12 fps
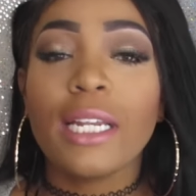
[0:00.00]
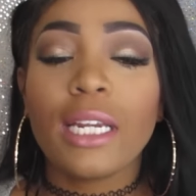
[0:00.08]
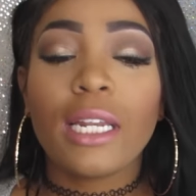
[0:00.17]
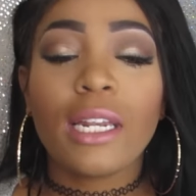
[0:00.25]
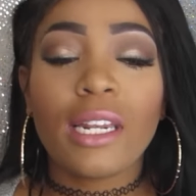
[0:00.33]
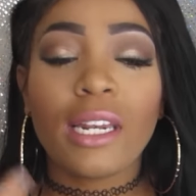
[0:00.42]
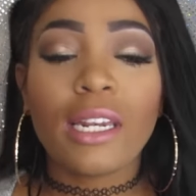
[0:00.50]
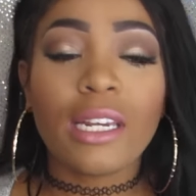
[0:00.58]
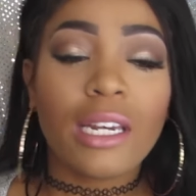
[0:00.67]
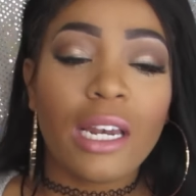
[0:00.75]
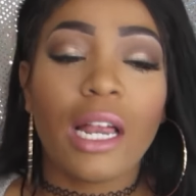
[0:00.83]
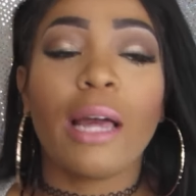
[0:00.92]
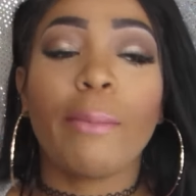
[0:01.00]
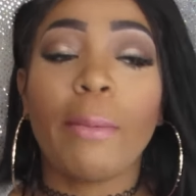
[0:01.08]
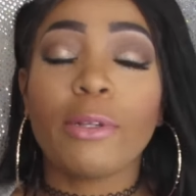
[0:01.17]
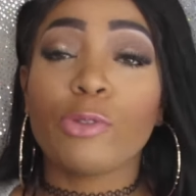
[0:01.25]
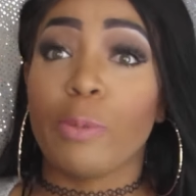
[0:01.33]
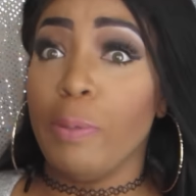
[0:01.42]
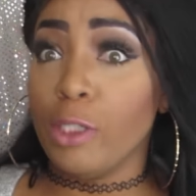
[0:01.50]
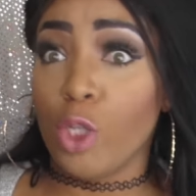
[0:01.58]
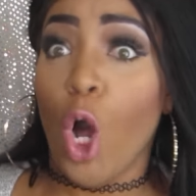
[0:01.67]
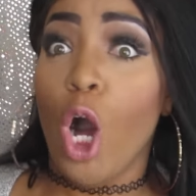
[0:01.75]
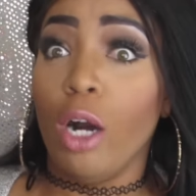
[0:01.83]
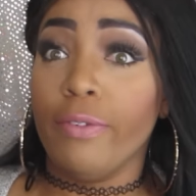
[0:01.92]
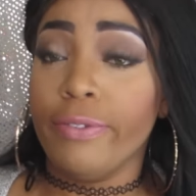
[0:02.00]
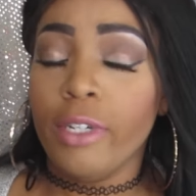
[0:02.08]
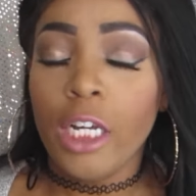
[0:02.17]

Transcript: Like, my mother was pissed off.